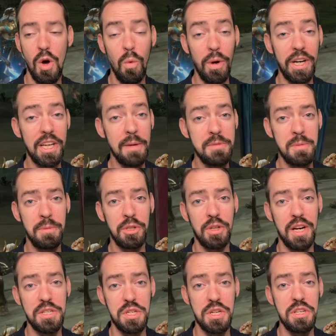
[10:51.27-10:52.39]
When it comes to
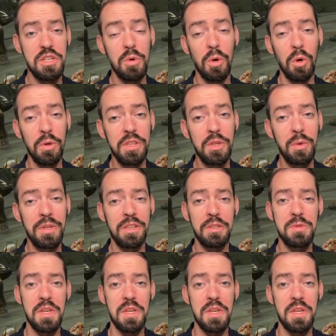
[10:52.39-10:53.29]
progression, you're only going to lose